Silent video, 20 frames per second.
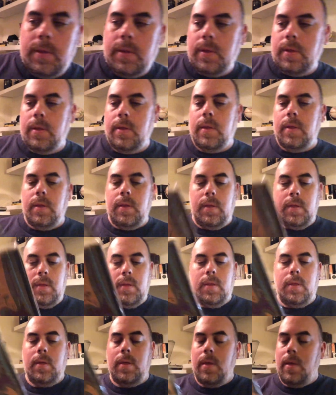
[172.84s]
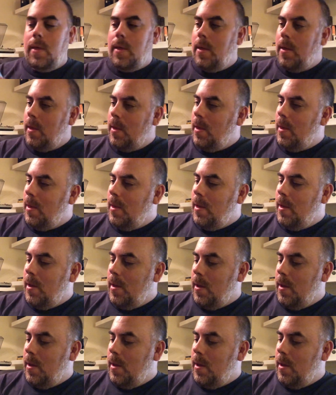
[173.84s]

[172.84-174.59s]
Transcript: [no speech]